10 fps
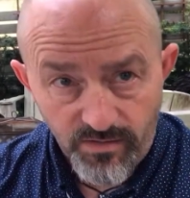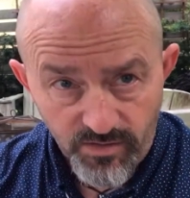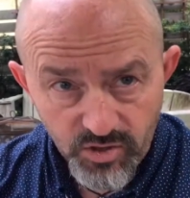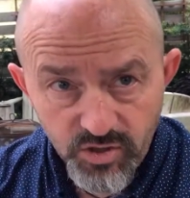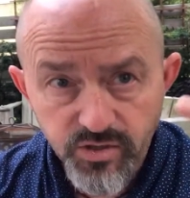
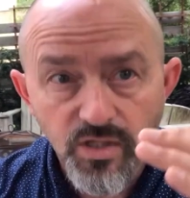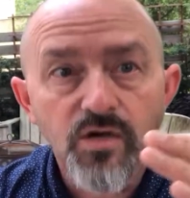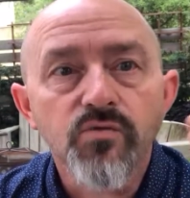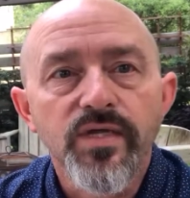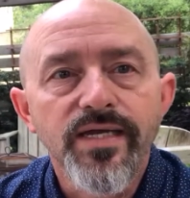
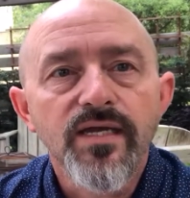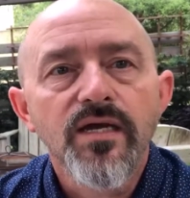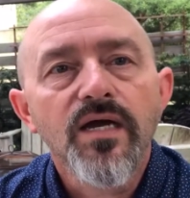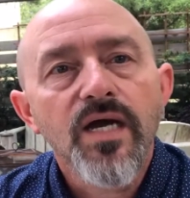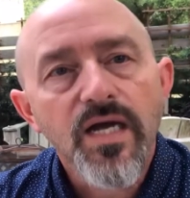slowly
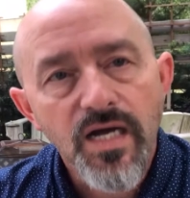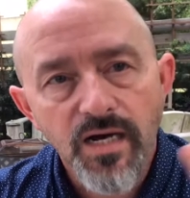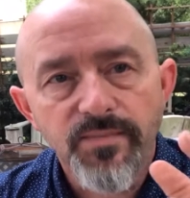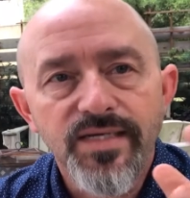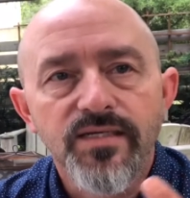
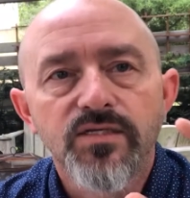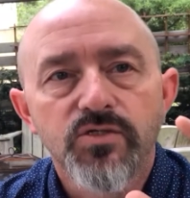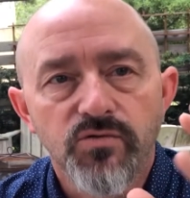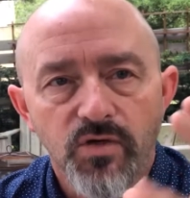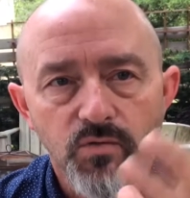coming
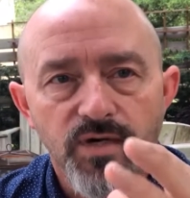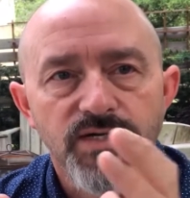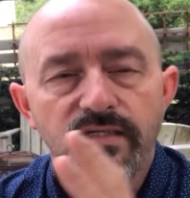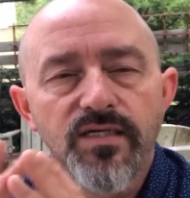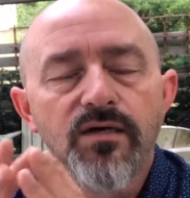to a
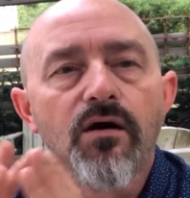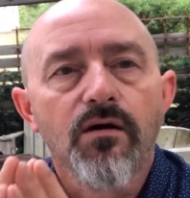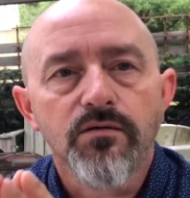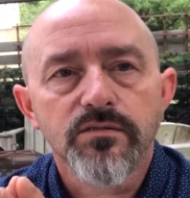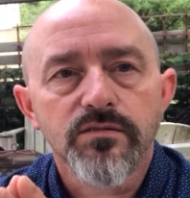grinding
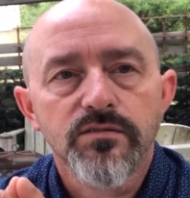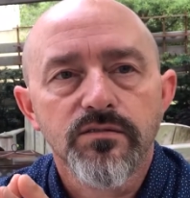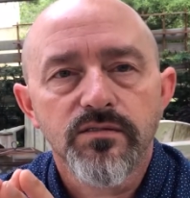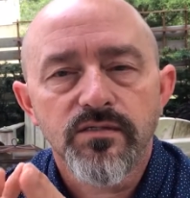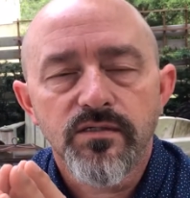halt.
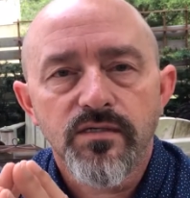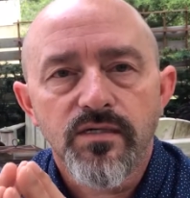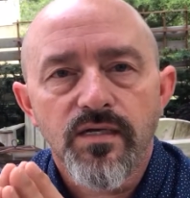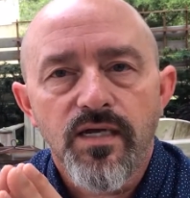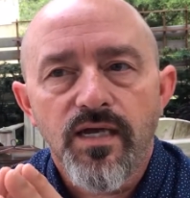
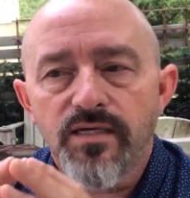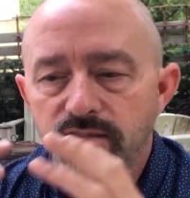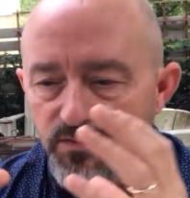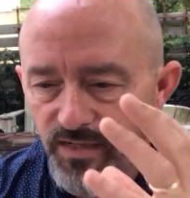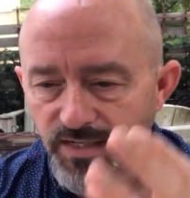And
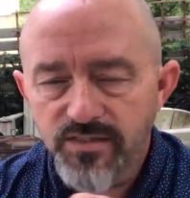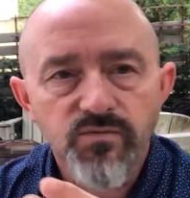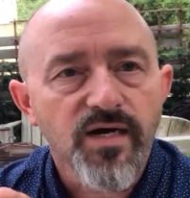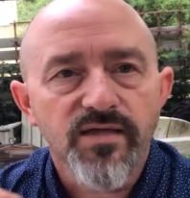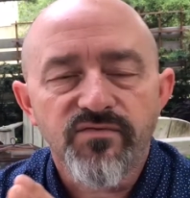so that is
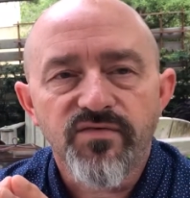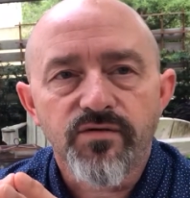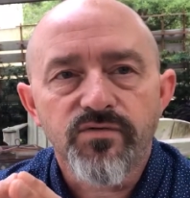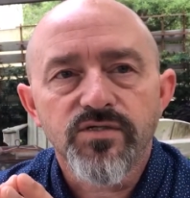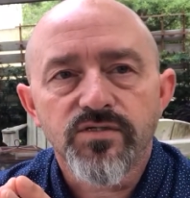why the
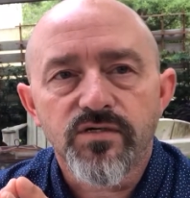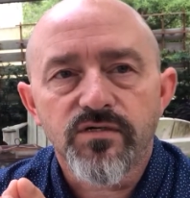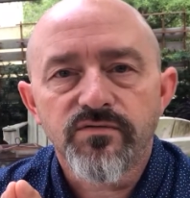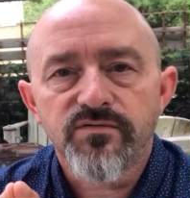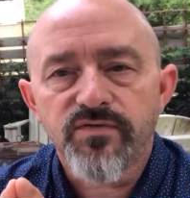Federal
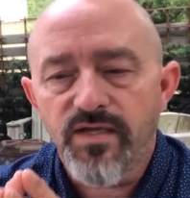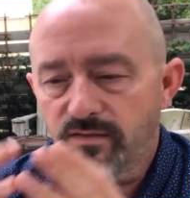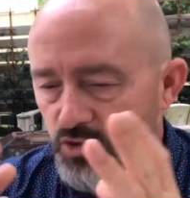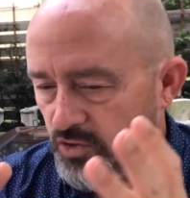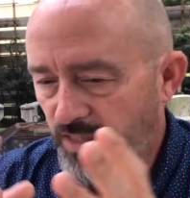Reserve and
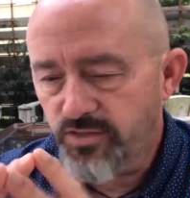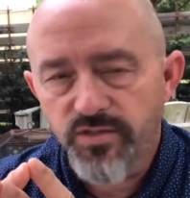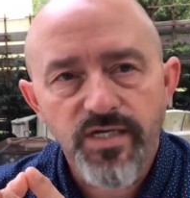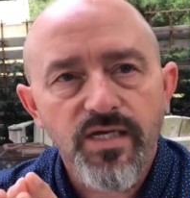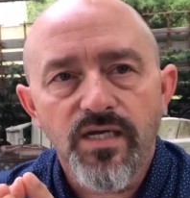the
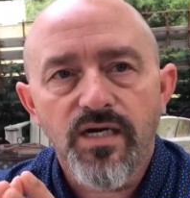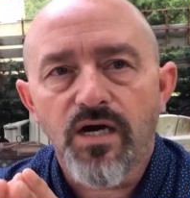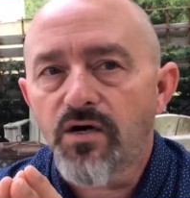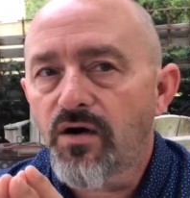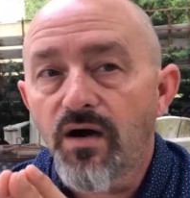Treasury
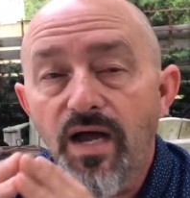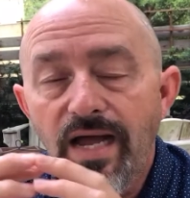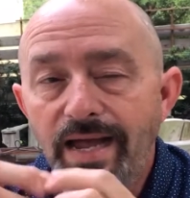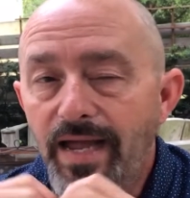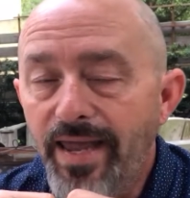are
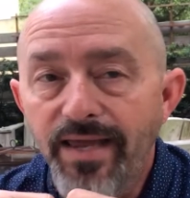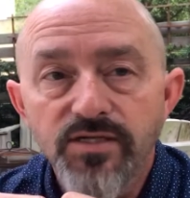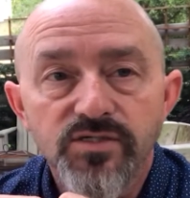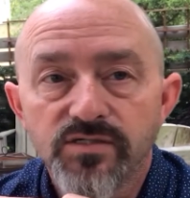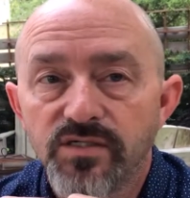
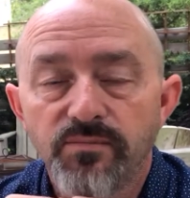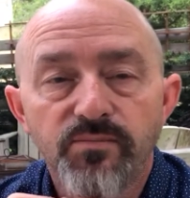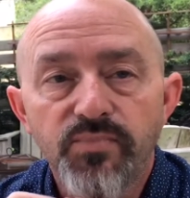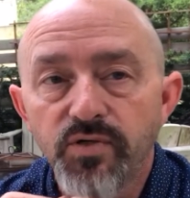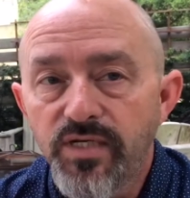anxiously
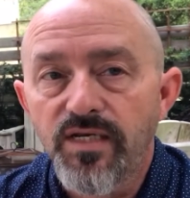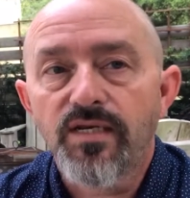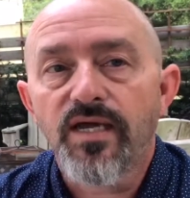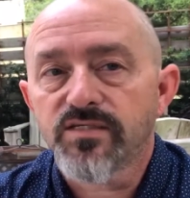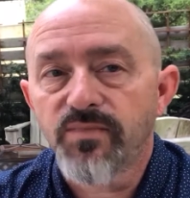putting
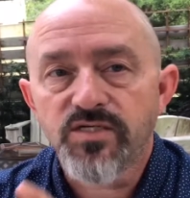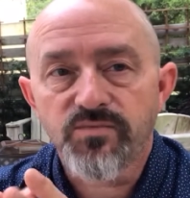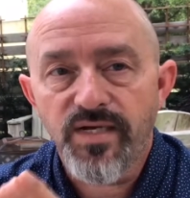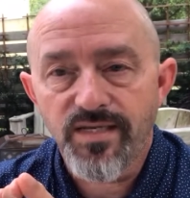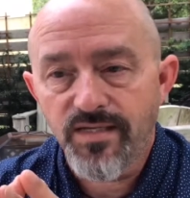as much
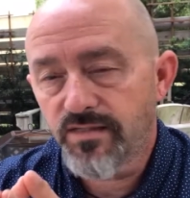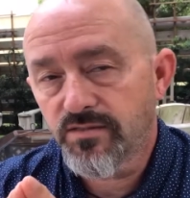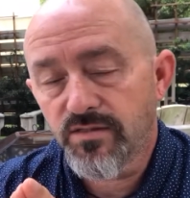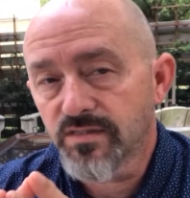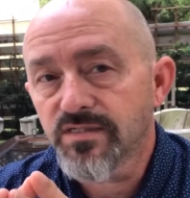money
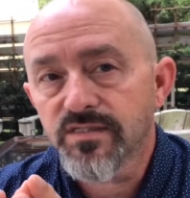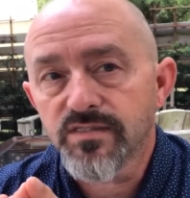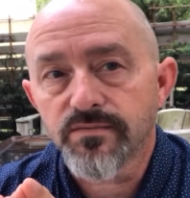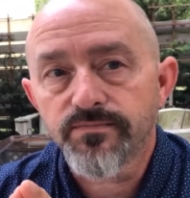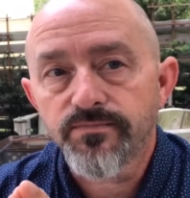into the system.